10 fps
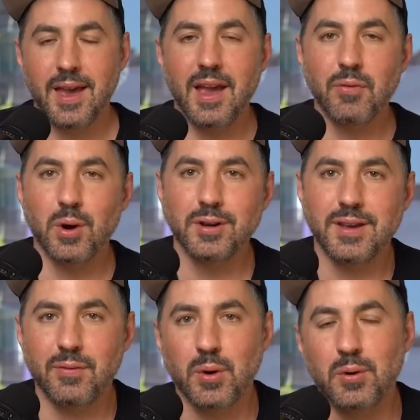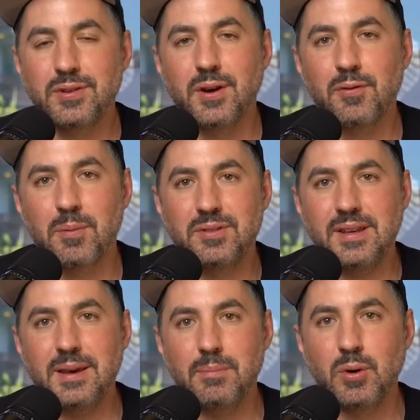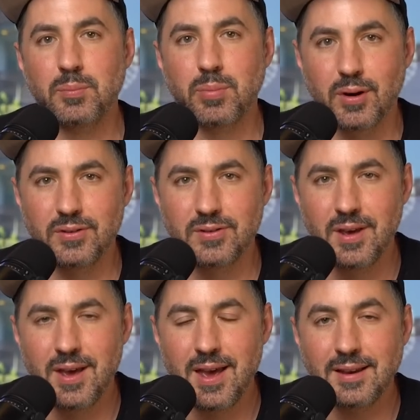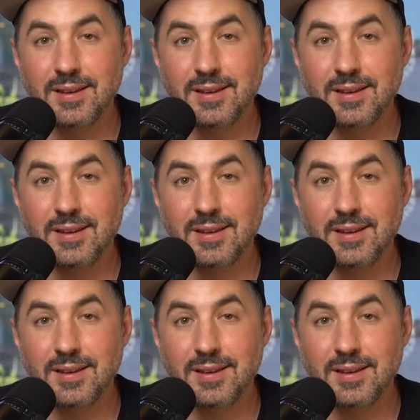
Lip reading: Hey everyone, Kevin Rose here from Team Moonbirds.